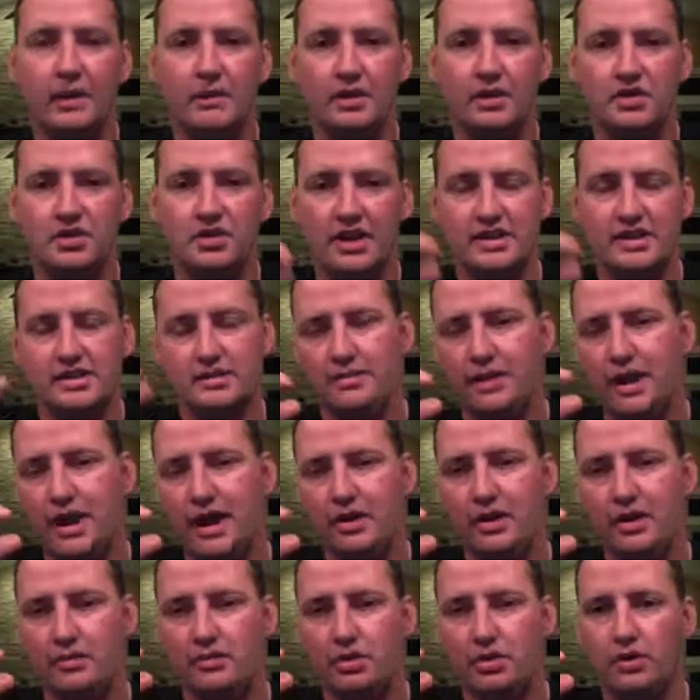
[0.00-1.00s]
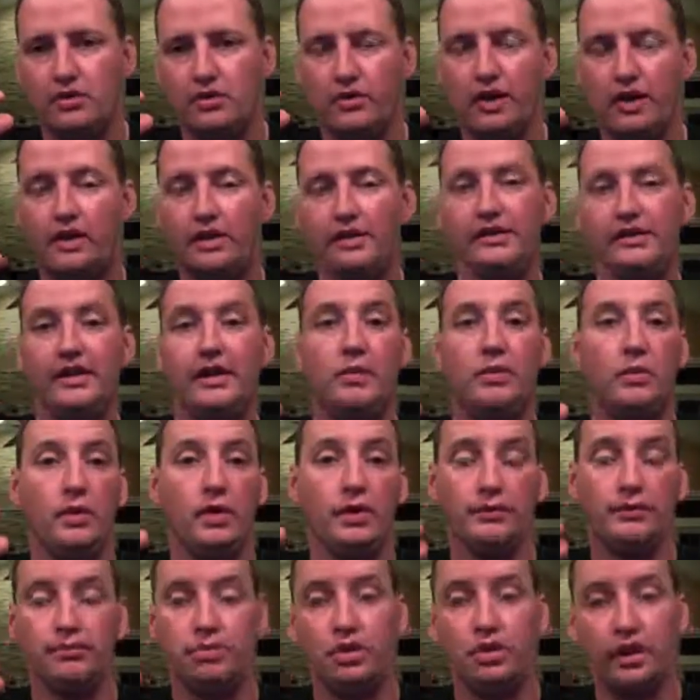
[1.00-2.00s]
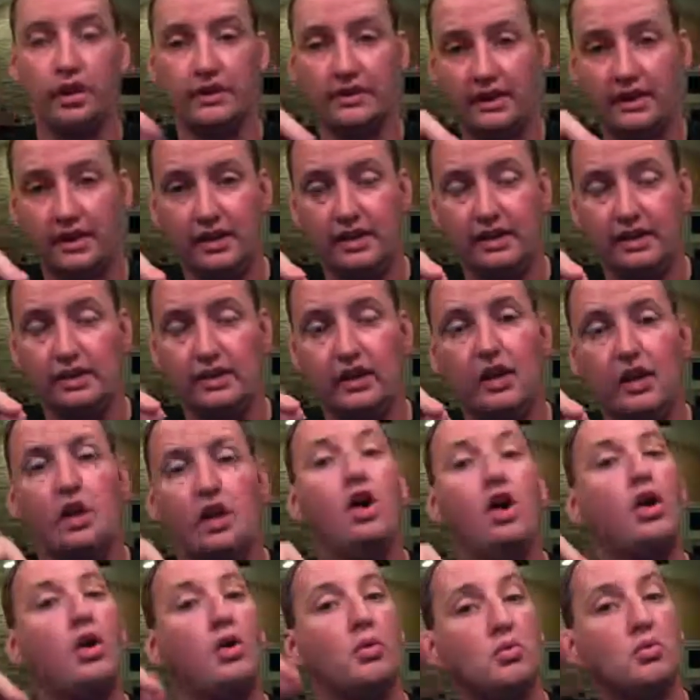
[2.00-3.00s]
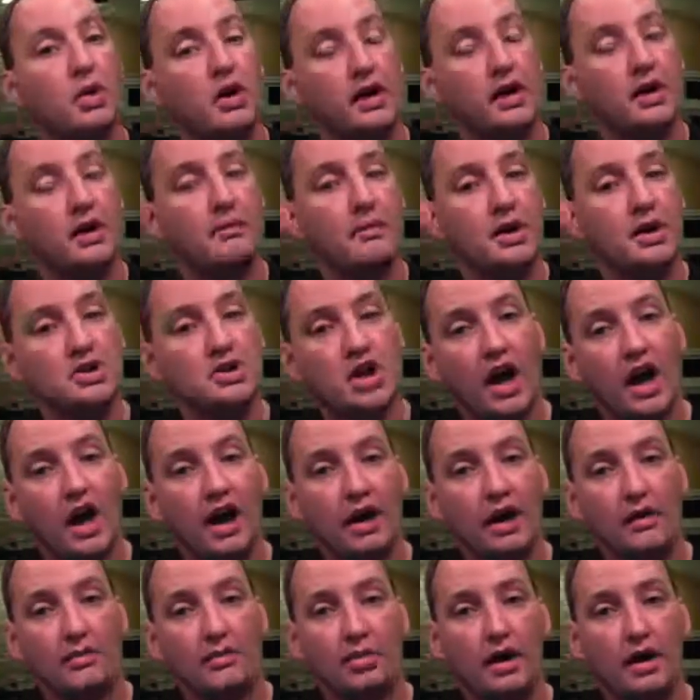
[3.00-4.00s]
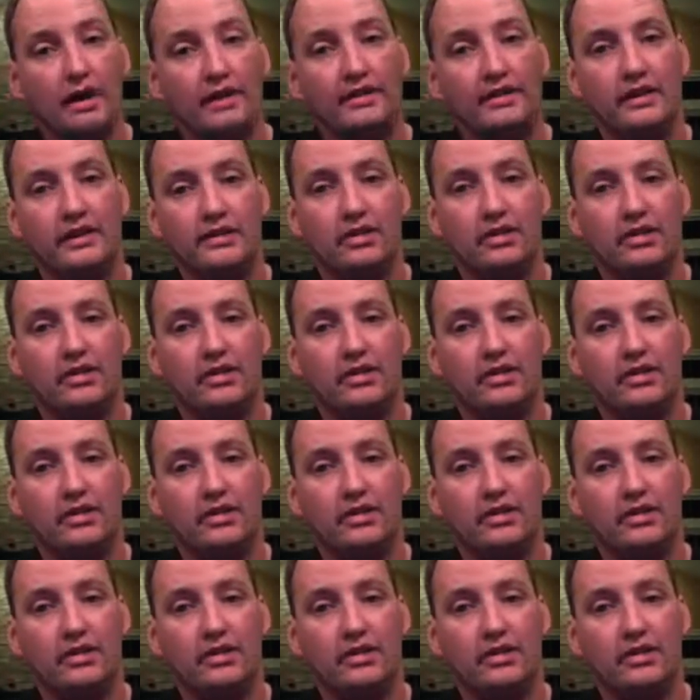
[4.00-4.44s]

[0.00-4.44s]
You can change the battery profile to say when plugged in, run at a much higher processor